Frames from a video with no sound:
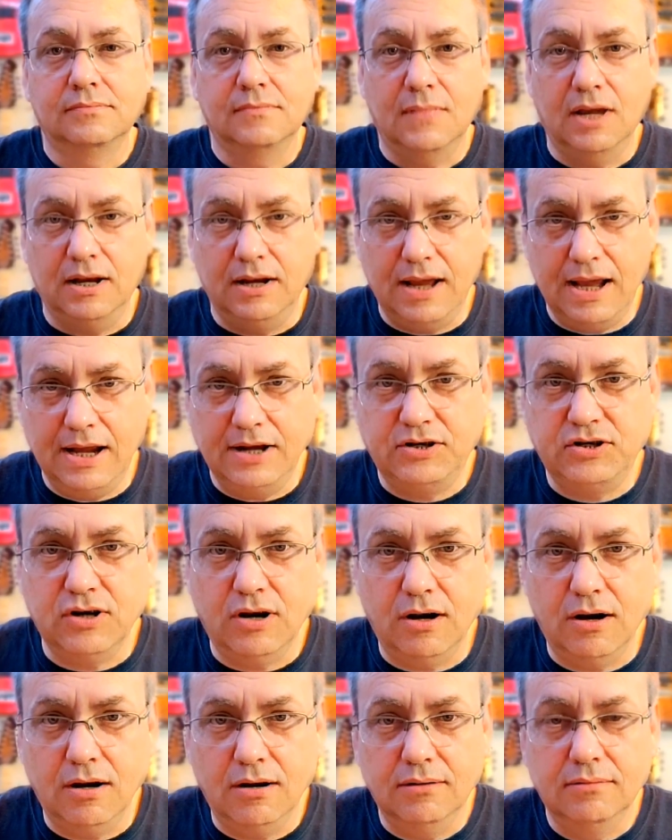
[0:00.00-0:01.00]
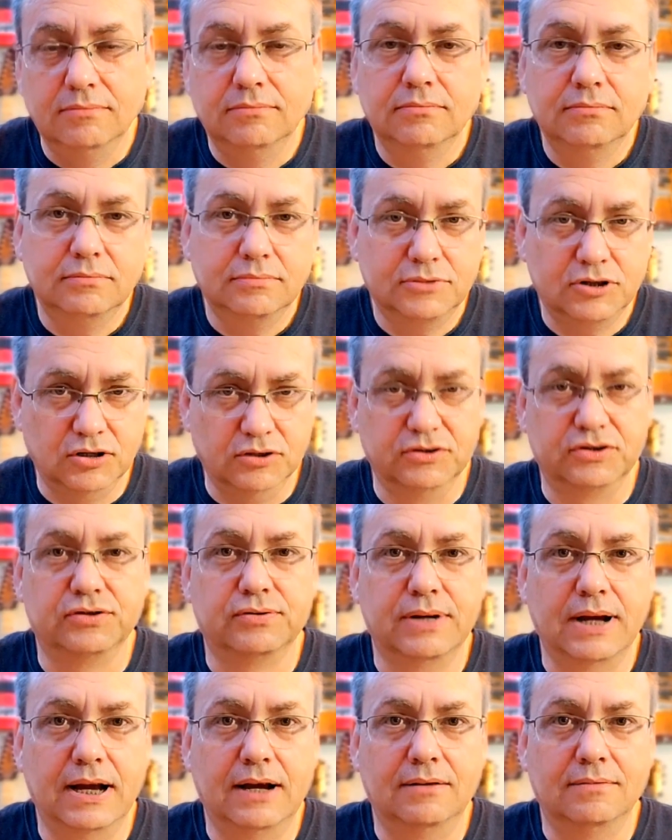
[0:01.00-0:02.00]
and HR turns
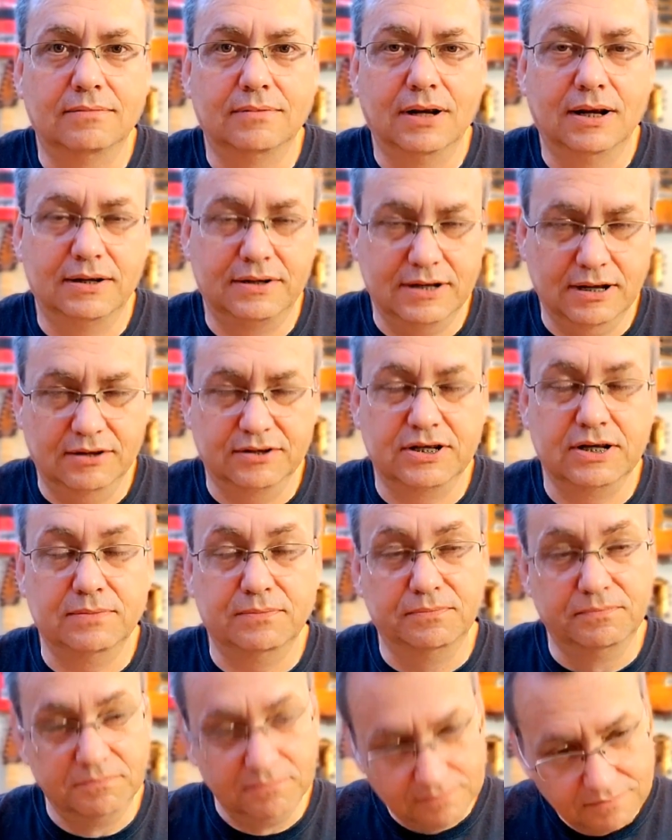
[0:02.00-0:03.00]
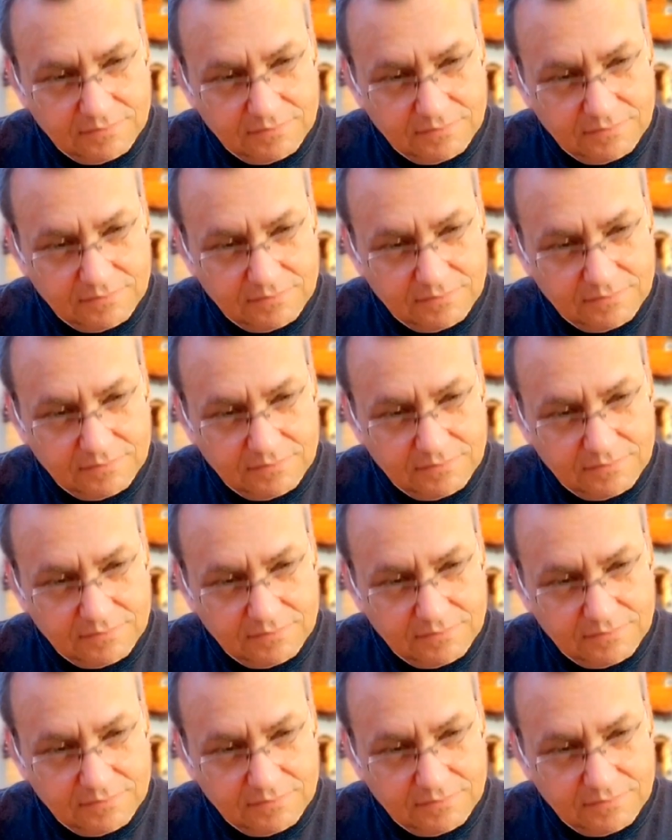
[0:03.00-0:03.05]
around and tells him,